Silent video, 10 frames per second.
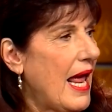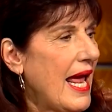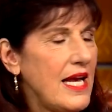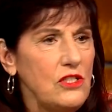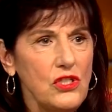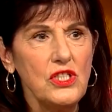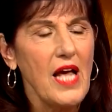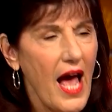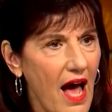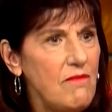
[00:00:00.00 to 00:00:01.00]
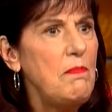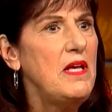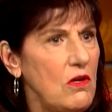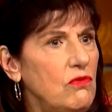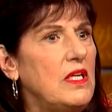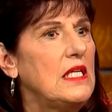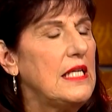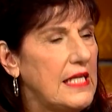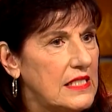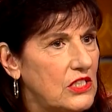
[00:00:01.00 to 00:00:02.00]
and angels have been
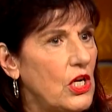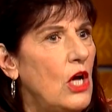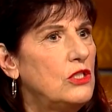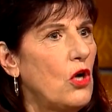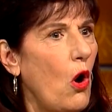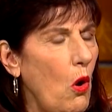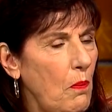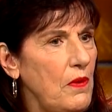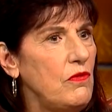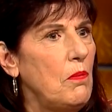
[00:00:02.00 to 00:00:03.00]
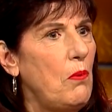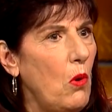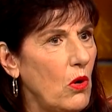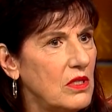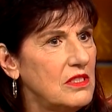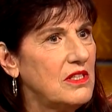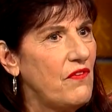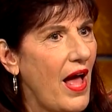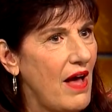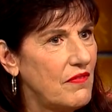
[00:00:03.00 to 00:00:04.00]
released to open the
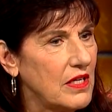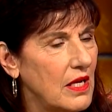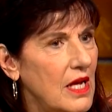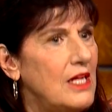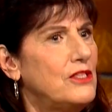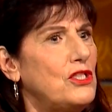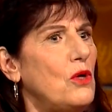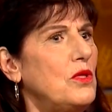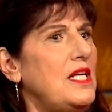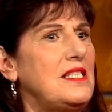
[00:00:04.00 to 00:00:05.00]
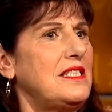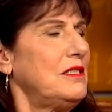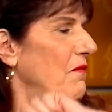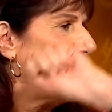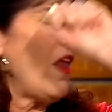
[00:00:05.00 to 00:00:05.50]
portals of heaven. So these